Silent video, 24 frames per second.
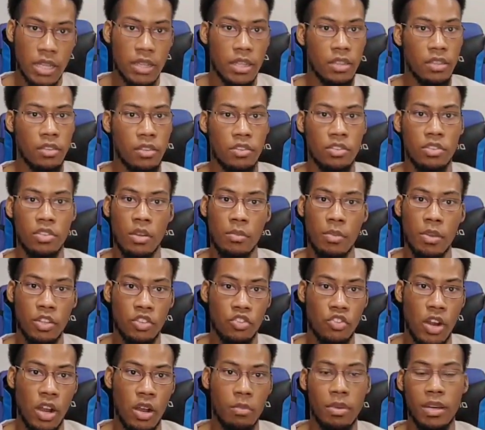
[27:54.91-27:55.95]
I think there's gonna be a
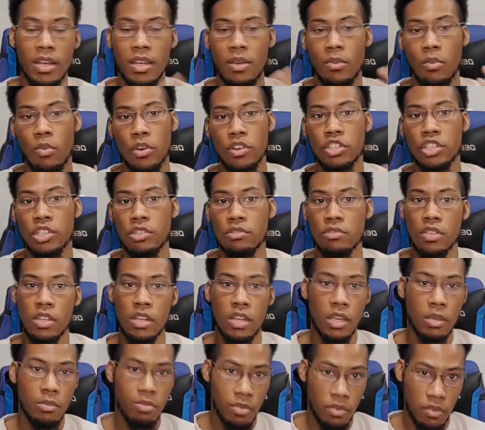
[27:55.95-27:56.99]
trial, but at worst, she's
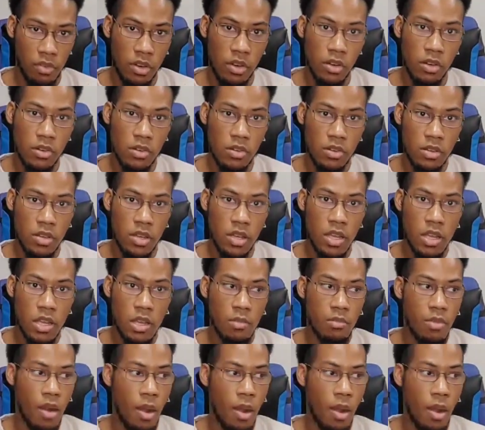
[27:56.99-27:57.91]
gonna get parole.